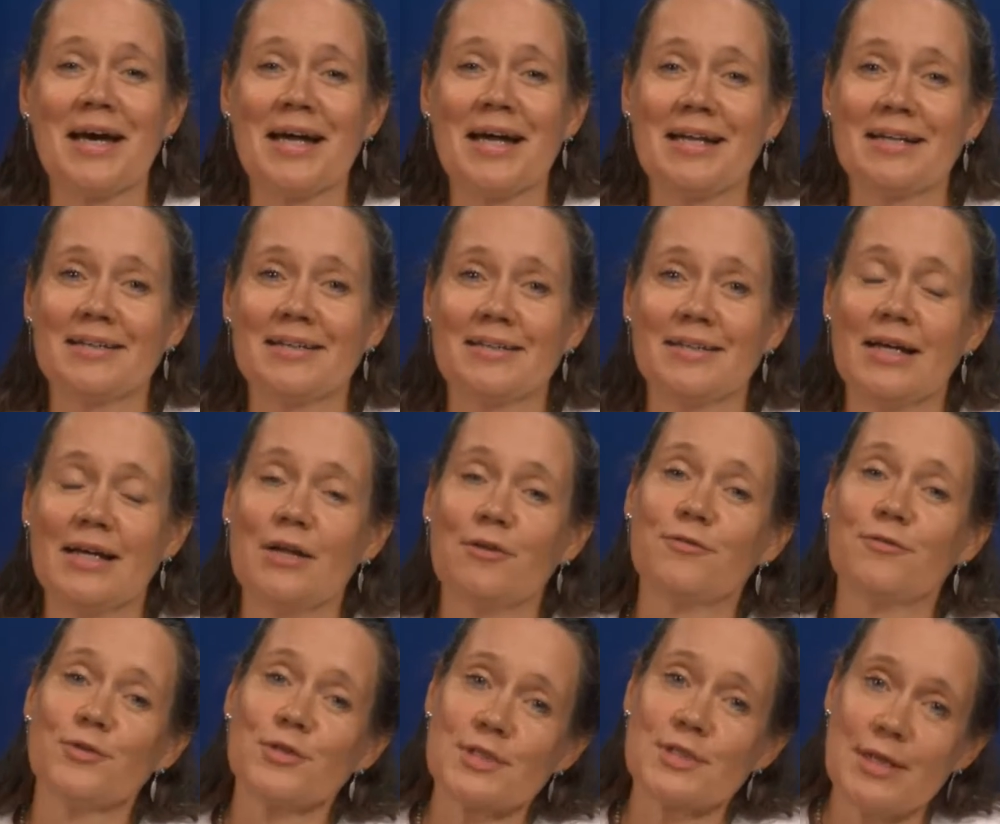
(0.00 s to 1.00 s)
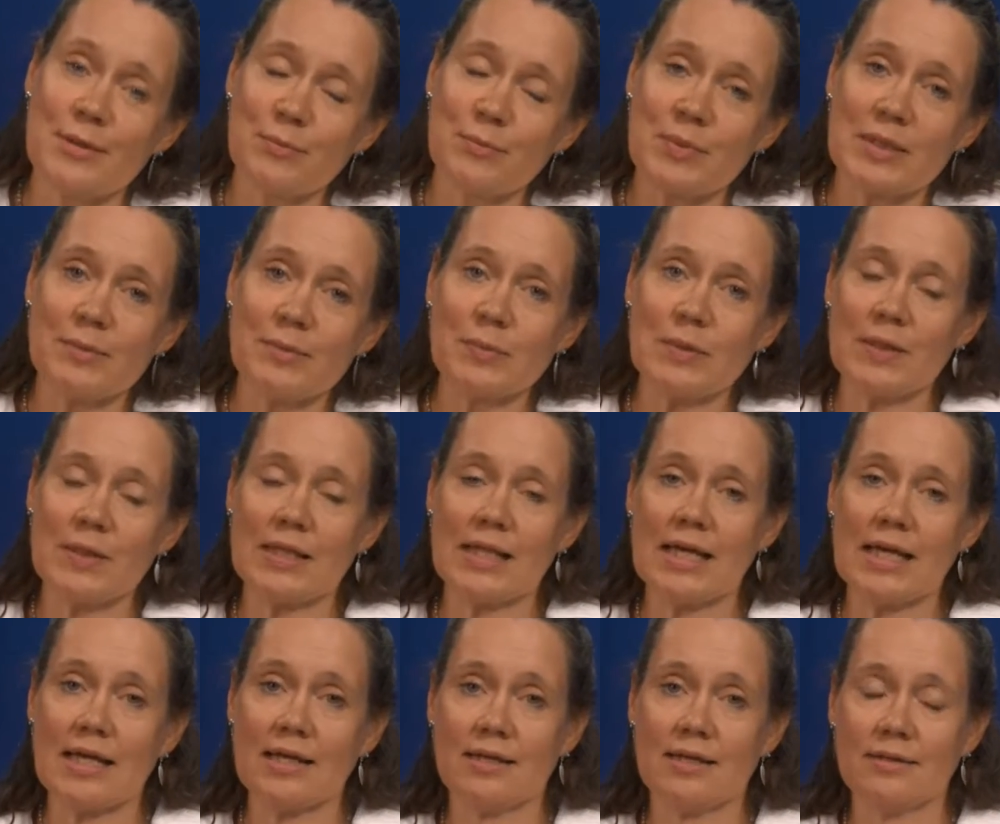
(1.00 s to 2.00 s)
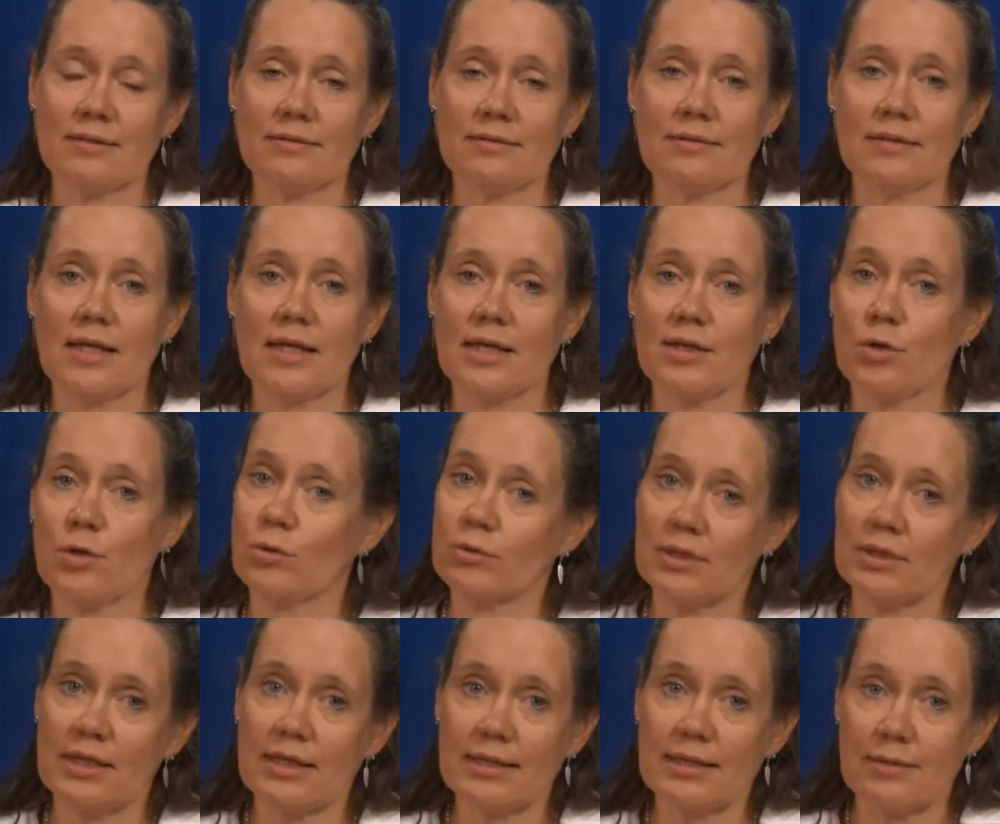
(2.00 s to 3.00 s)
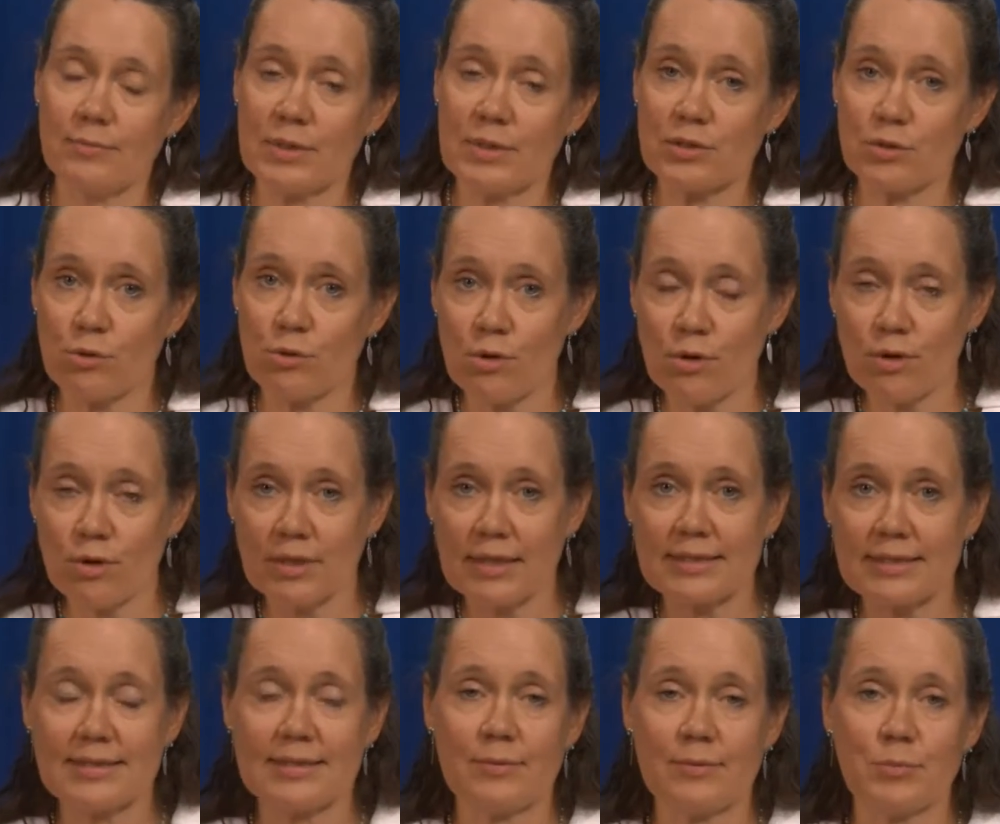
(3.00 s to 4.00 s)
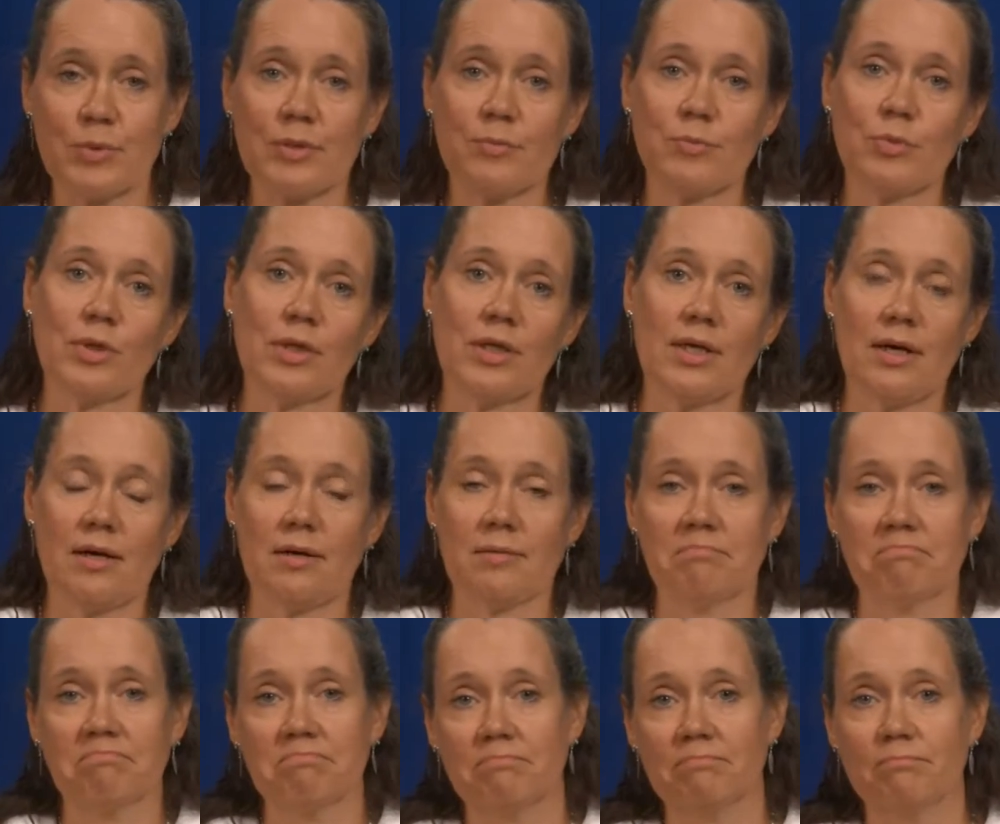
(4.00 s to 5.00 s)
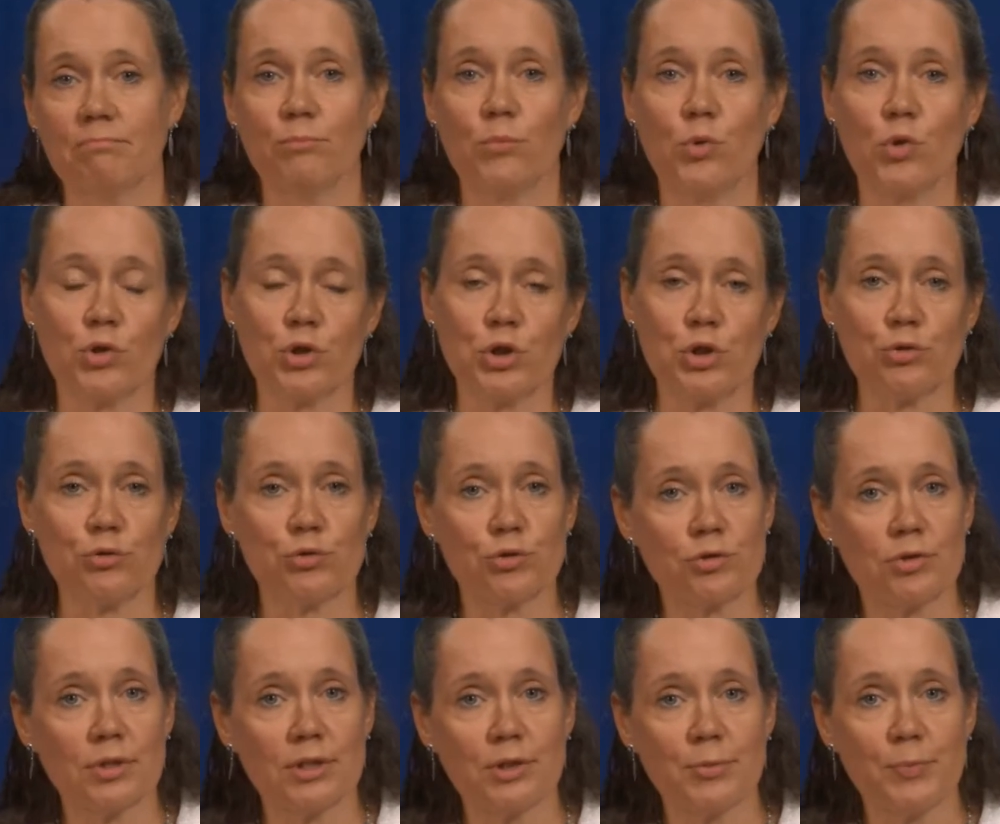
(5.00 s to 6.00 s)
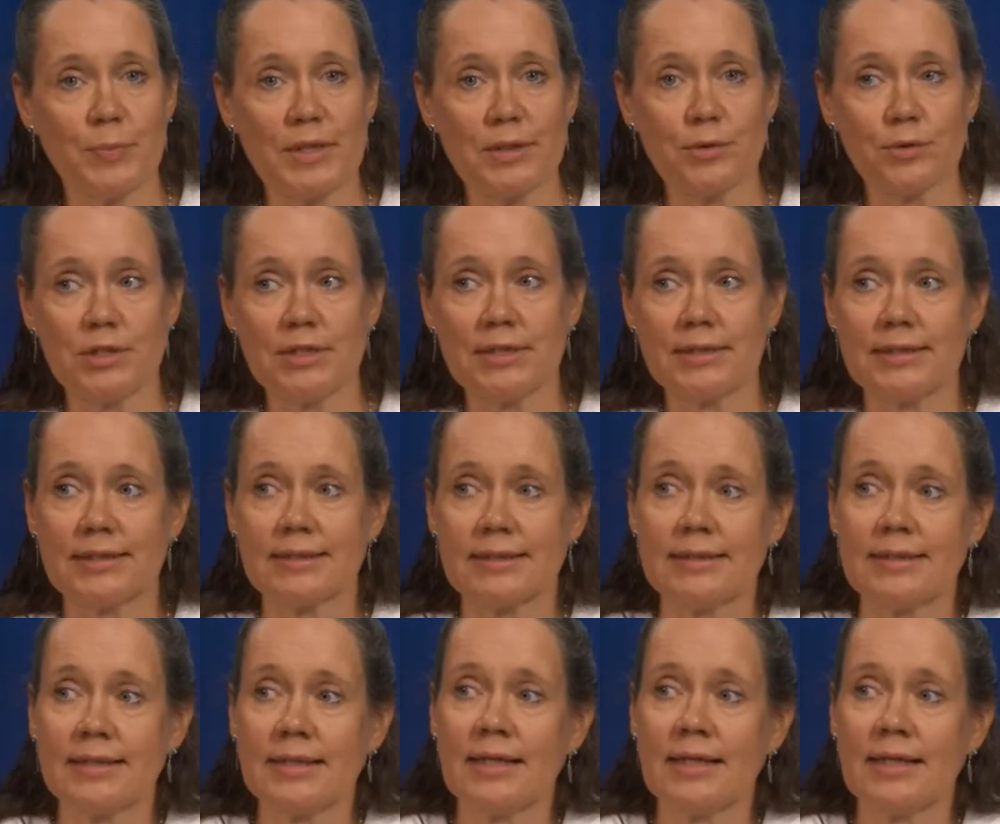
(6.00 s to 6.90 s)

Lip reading: and for some people they don't like them at all, and some people are more neutral about it.